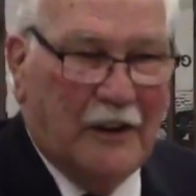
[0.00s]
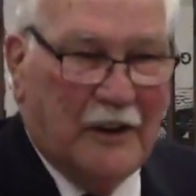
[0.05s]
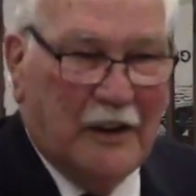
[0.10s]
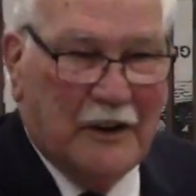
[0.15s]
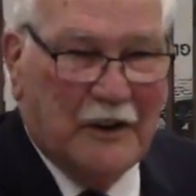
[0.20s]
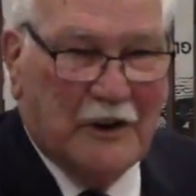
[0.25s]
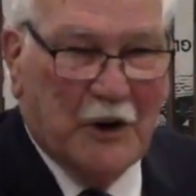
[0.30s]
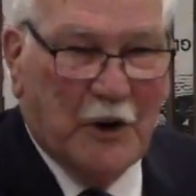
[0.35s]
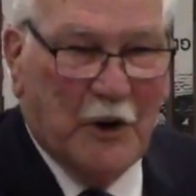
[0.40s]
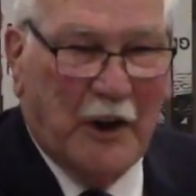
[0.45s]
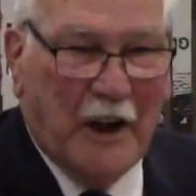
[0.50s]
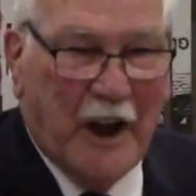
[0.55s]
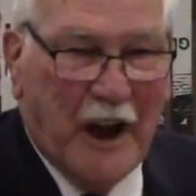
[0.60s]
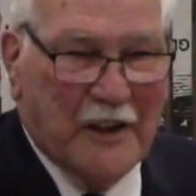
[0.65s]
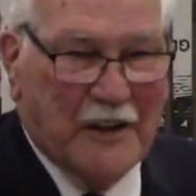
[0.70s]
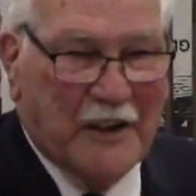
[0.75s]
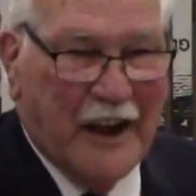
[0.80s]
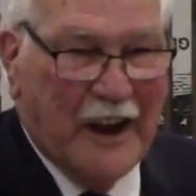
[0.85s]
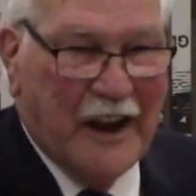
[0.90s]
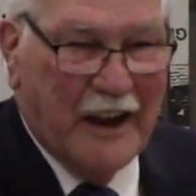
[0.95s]
so you
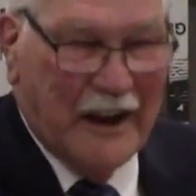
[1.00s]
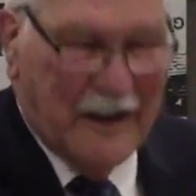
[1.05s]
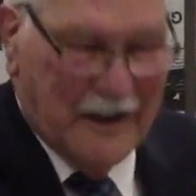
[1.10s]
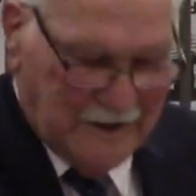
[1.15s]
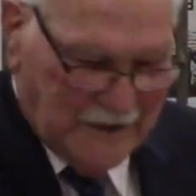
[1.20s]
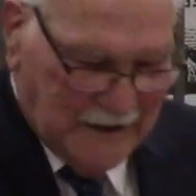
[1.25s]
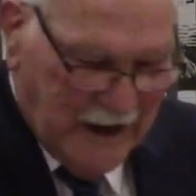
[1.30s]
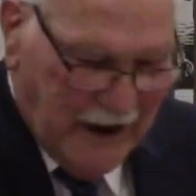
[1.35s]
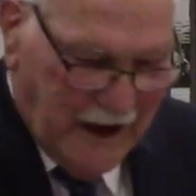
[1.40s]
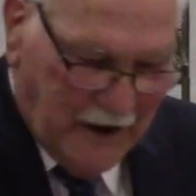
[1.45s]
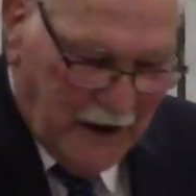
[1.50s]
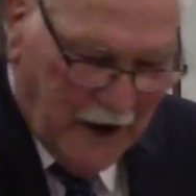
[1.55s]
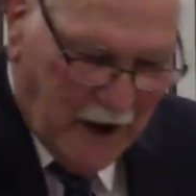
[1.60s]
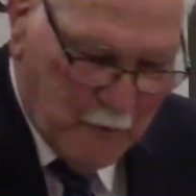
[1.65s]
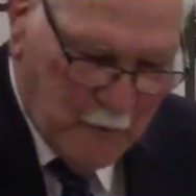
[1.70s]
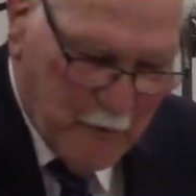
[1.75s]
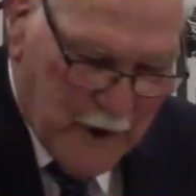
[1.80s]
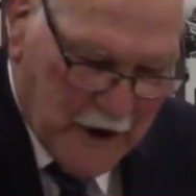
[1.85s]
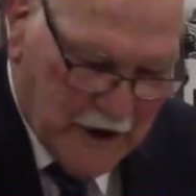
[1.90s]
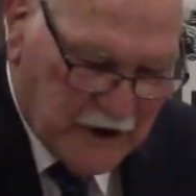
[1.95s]
can't say
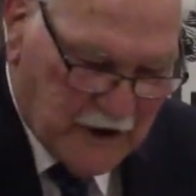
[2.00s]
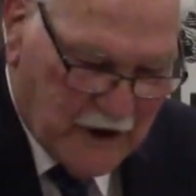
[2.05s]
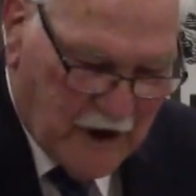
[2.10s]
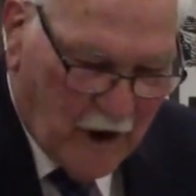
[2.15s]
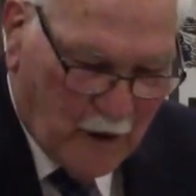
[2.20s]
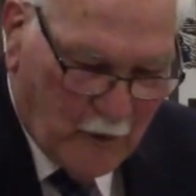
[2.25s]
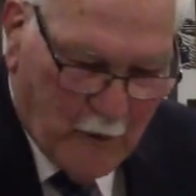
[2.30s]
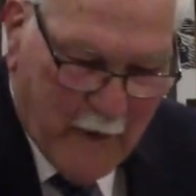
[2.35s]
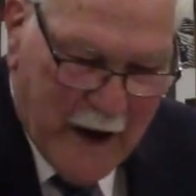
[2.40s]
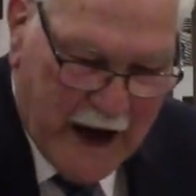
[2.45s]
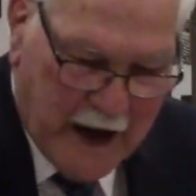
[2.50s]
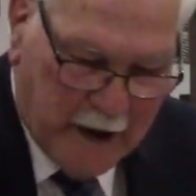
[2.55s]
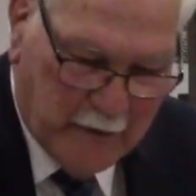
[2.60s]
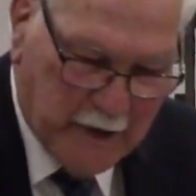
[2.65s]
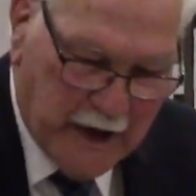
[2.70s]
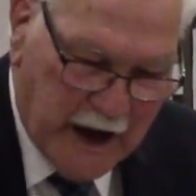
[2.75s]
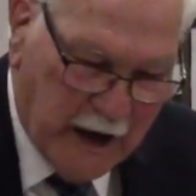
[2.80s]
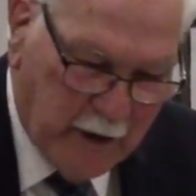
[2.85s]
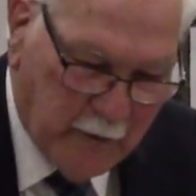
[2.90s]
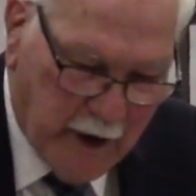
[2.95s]
anything much dogmatic
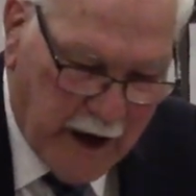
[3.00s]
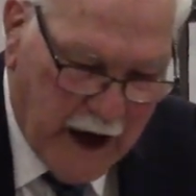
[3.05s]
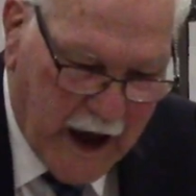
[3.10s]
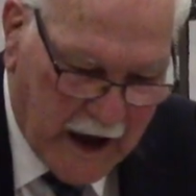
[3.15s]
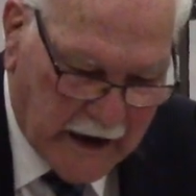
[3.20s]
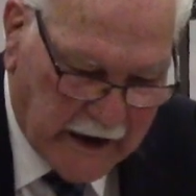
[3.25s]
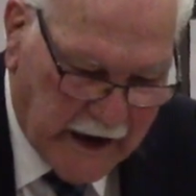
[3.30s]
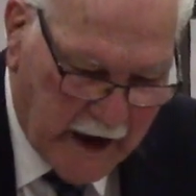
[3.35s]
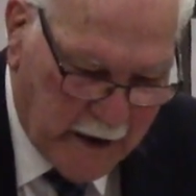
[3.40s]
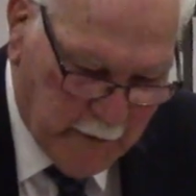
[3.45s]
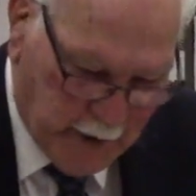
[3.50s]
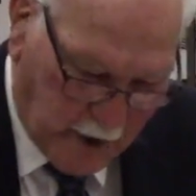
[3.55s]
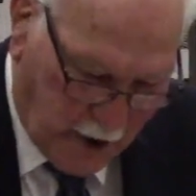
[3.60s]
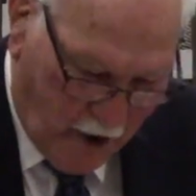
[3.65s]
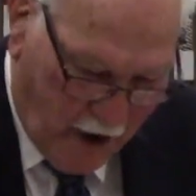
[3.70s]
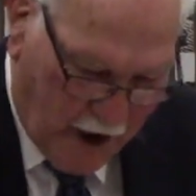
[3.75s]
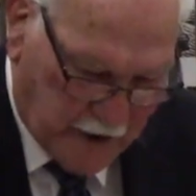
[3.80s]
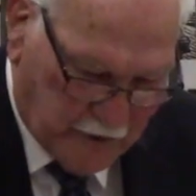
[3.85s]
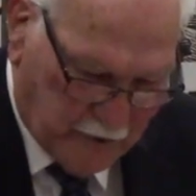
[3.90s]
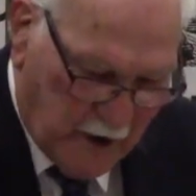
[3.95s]
but anyway i came
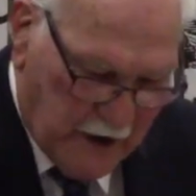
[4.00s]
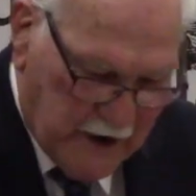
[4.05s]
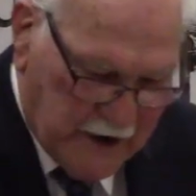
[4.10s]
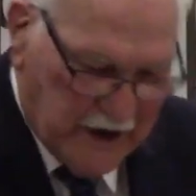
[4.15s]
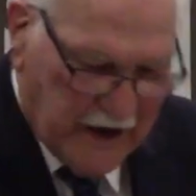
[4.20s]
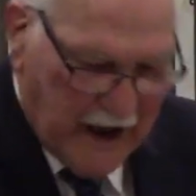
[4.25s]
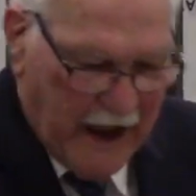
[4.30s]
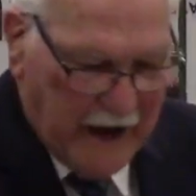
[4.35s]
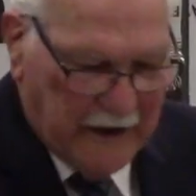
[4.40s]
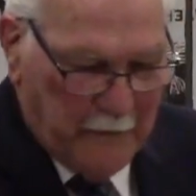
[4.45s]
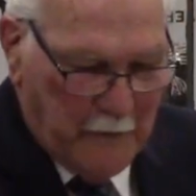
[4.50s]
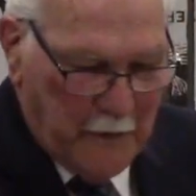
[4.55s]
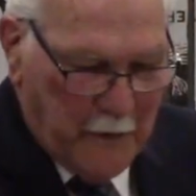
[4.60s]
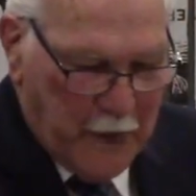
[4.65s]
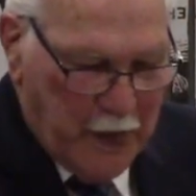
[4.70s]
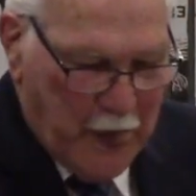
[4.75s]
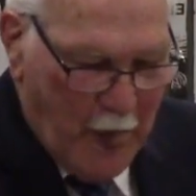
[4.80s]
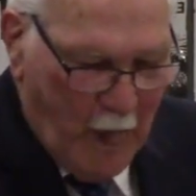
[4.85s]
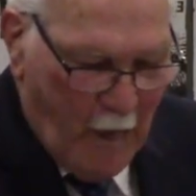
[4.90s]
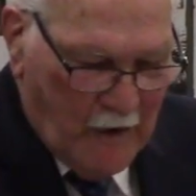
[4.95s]
across one site
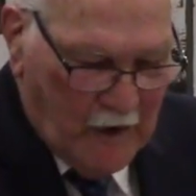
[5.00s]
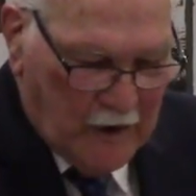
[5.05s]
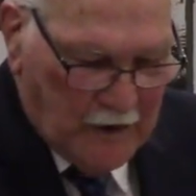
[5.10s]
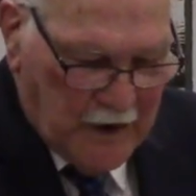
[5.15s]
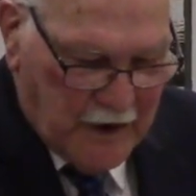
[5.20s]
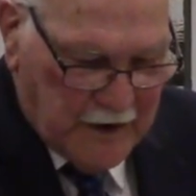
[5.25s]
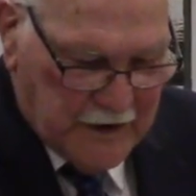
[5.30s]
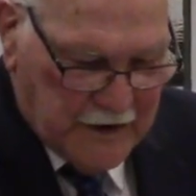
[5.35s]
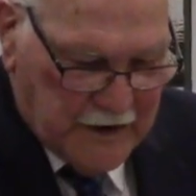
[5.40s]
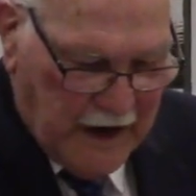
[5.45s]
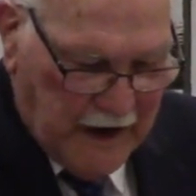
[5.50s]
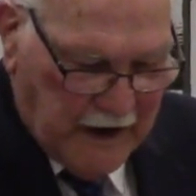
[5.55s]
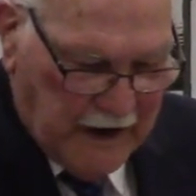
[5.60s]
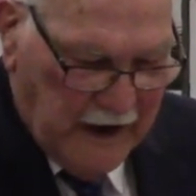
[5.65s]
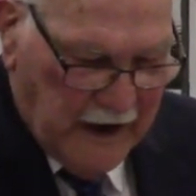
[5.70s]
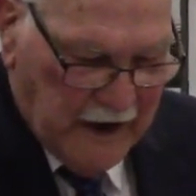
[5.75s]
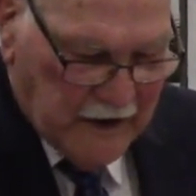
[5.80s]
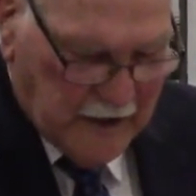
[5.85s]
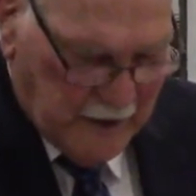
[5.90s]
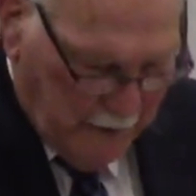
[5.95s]
that said
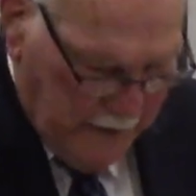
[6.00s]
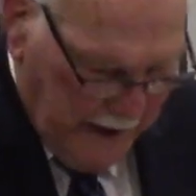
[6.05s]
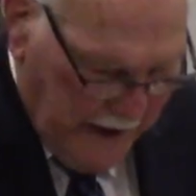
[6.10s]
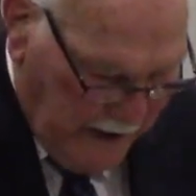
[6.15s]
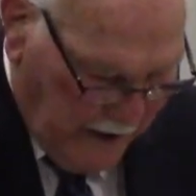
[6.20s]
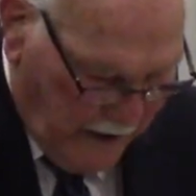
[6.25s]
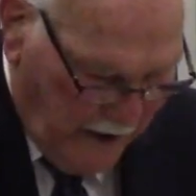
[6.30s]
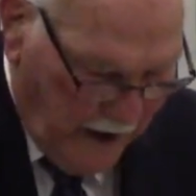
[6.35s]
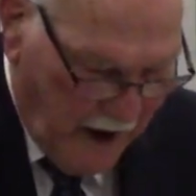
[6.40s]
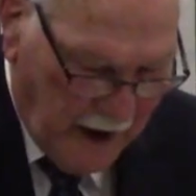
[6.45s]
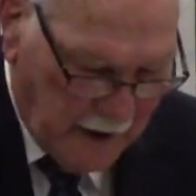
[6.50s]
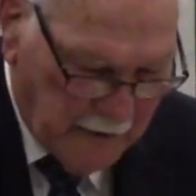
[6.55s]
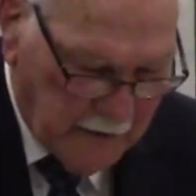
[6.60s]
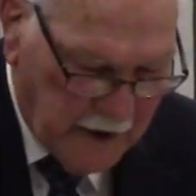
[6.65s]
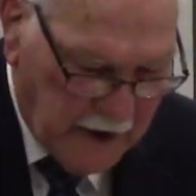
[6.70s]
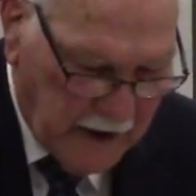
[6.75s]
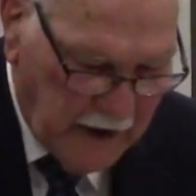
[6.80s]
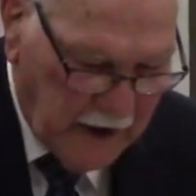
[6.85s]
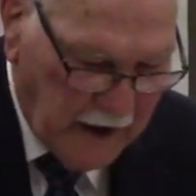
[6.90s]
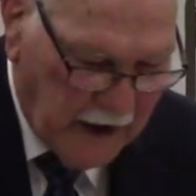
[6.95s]
Egypt had
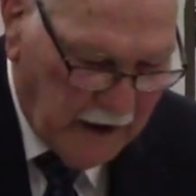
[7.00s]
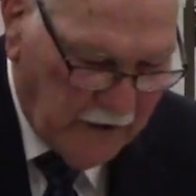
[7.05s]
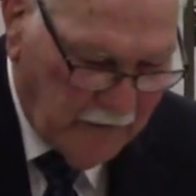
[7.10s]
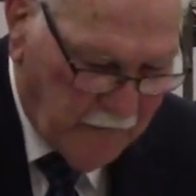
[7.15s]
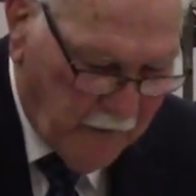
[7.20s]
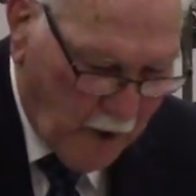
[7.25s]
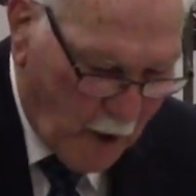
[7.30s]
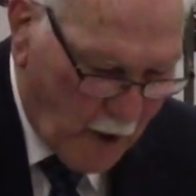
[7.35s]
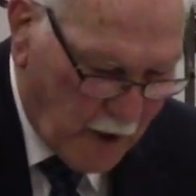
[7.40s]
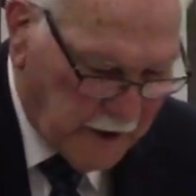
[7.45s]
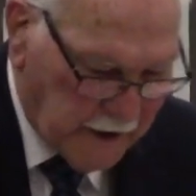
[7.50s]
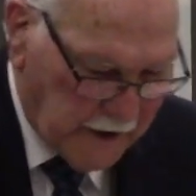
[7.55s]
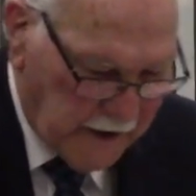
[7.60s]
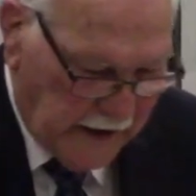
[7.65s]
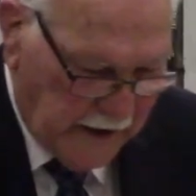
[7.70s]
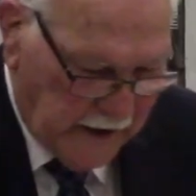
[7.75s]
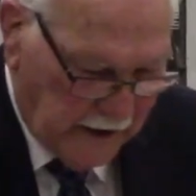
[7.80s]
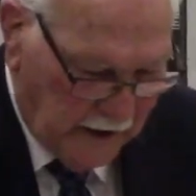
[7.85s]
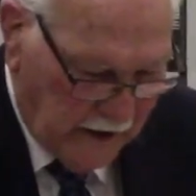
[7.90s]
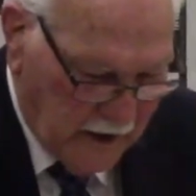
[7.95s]

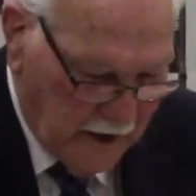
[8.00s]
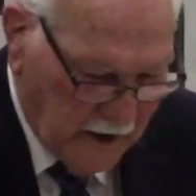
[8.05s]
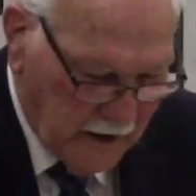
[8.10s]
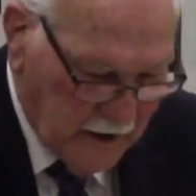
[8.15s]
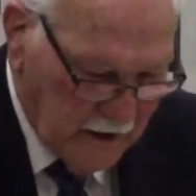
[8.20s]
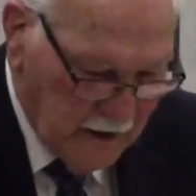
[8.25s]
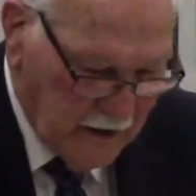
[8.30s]
114